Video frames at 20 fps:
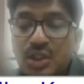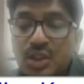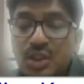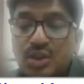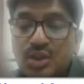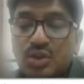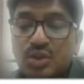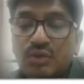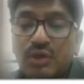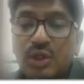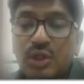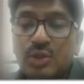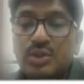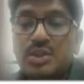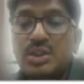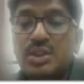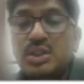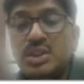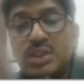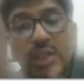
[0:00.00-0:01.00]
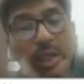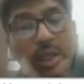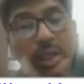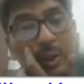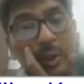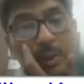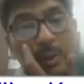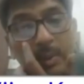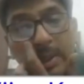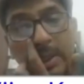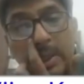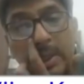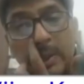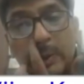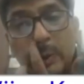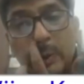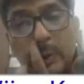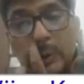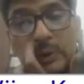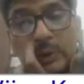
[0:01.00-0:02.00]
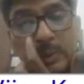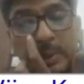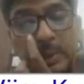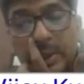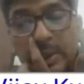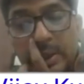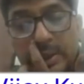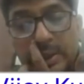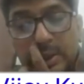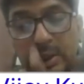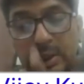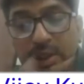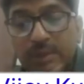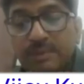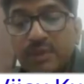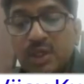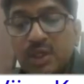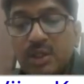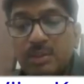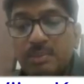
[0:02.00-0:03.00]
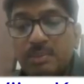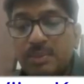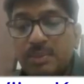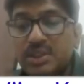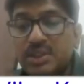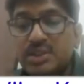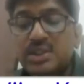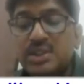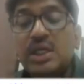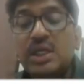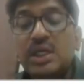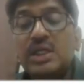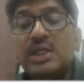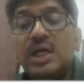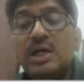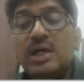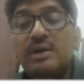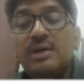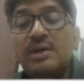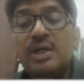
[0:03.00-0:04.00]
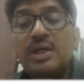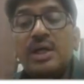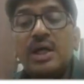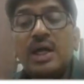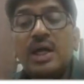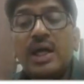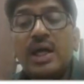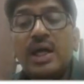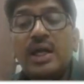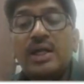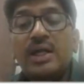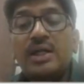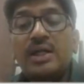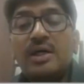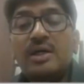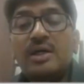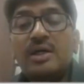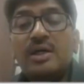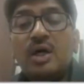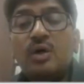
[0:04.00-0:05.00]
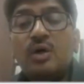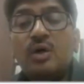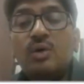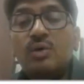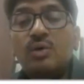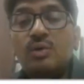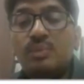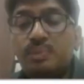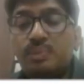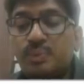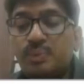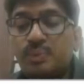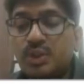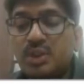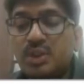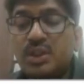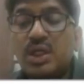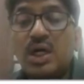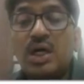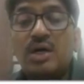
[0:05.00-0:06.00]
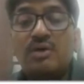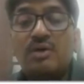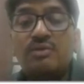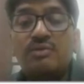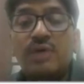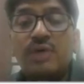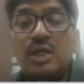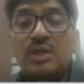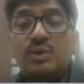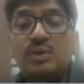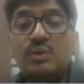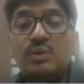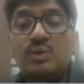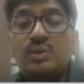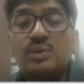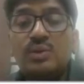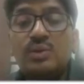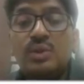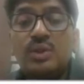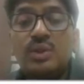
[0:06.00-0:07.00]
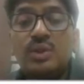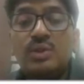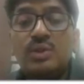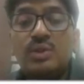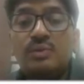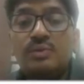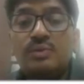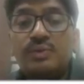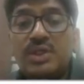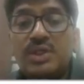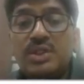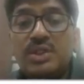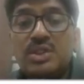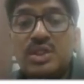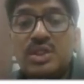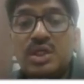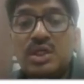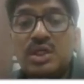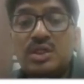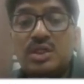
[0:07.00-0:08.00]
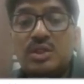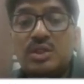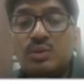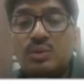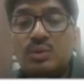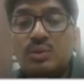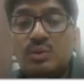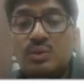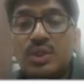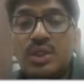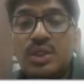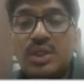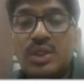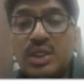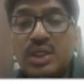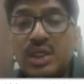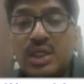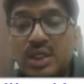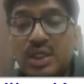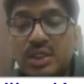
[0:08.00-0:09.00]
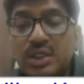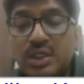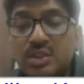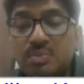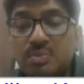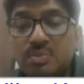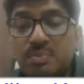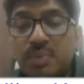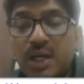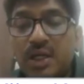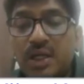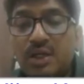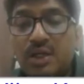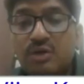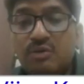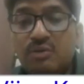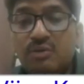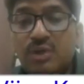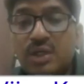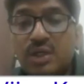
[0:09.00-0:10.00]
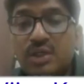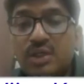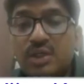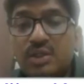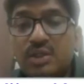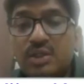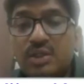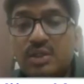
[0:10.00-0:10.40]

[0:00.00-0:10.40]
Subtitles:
So velocity is a omega cos omega t plus delta, and now put the value v is equal to a is 0.1,